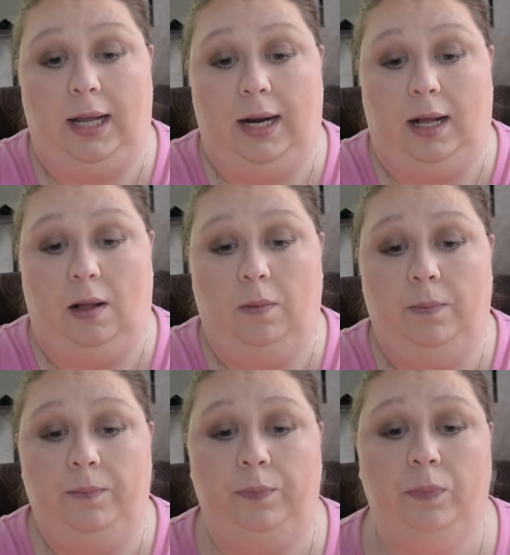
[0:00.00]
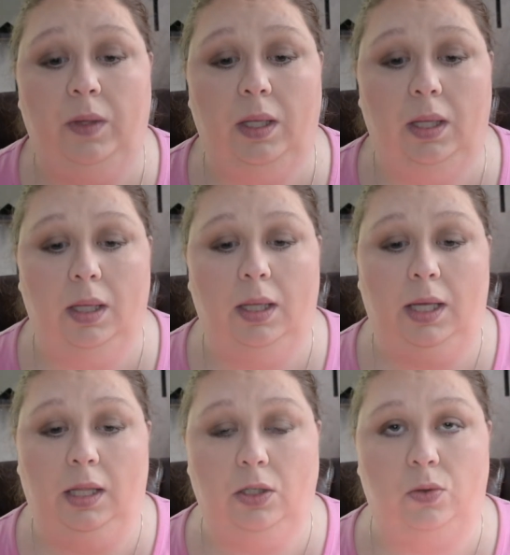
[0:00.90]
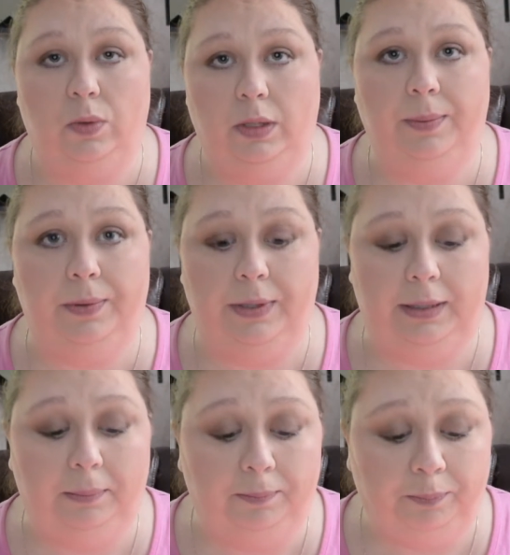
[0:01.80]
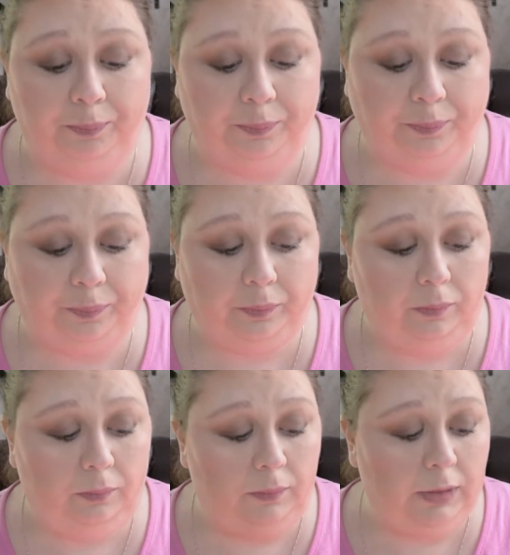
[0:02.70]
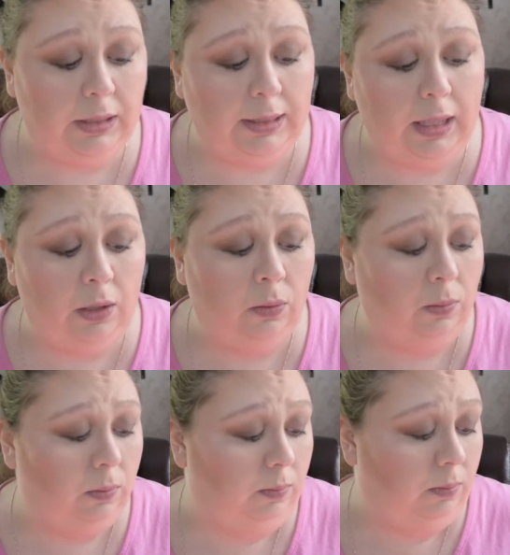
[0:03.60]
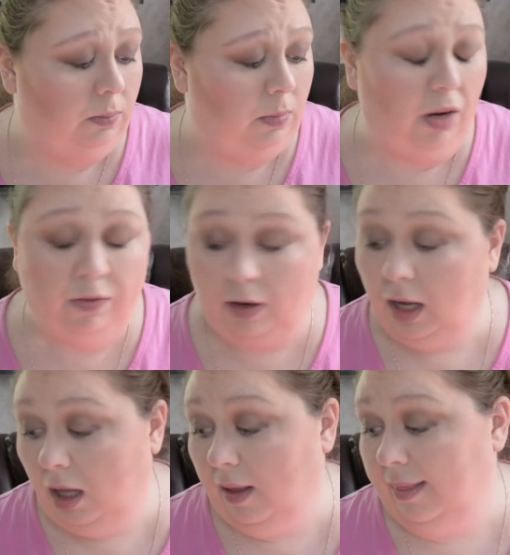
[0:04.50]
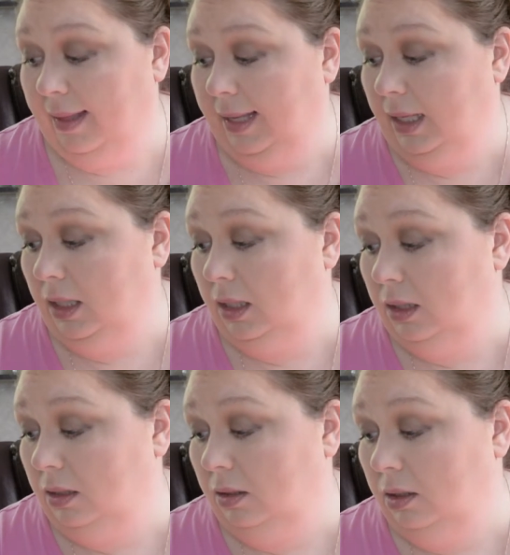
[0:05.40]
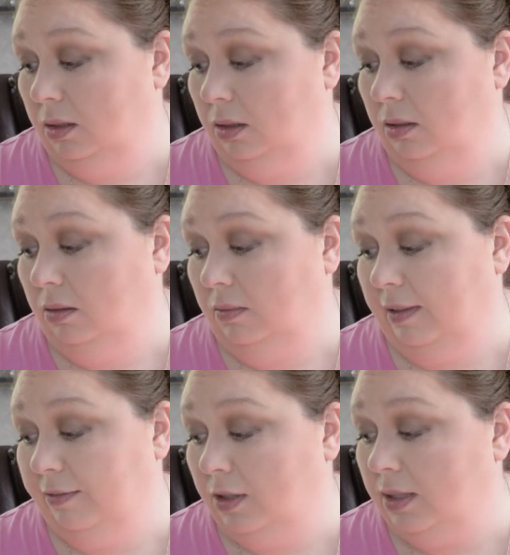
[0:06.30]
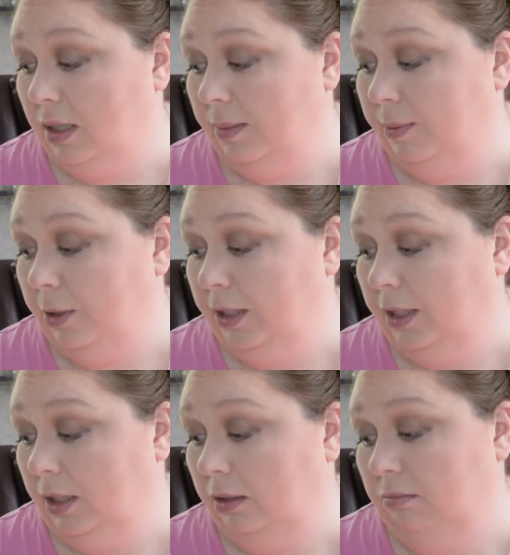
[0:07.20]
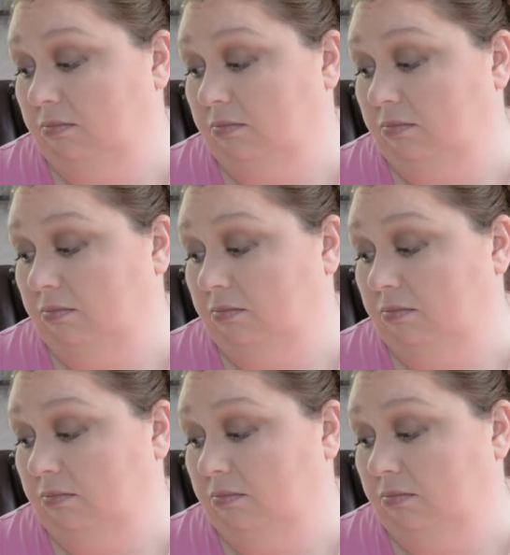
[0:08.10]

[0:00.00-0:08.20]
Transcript: at all. It looks really pretty. So overall, I think uh, Revlon's got a pretty good,